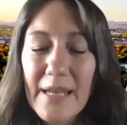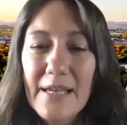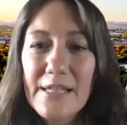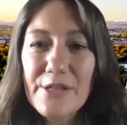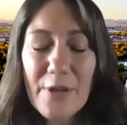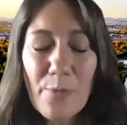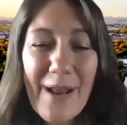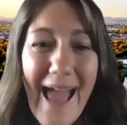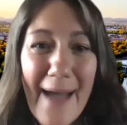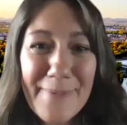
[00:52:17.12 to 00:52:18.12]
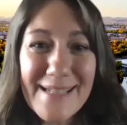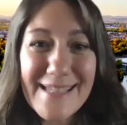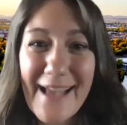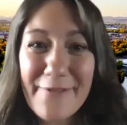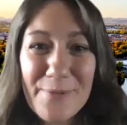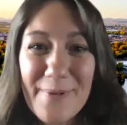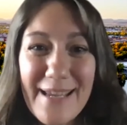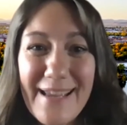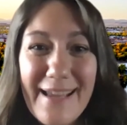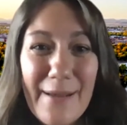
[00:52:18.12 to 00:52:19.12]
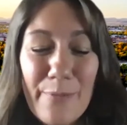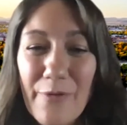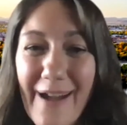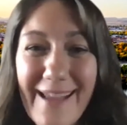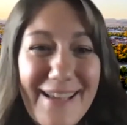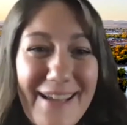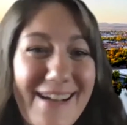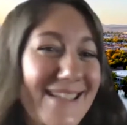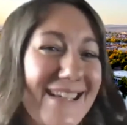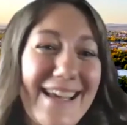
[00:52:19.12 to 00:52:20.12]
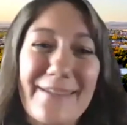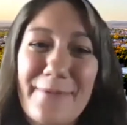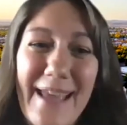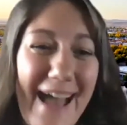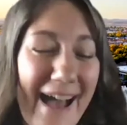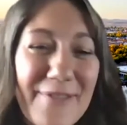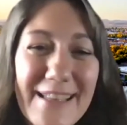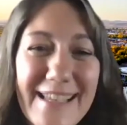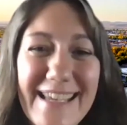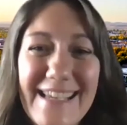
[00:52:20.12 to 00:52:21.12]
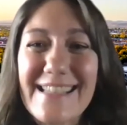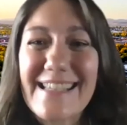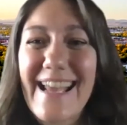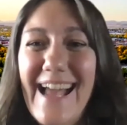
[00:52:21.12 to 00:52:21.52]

So then what happens after we provide the content, we have the leads?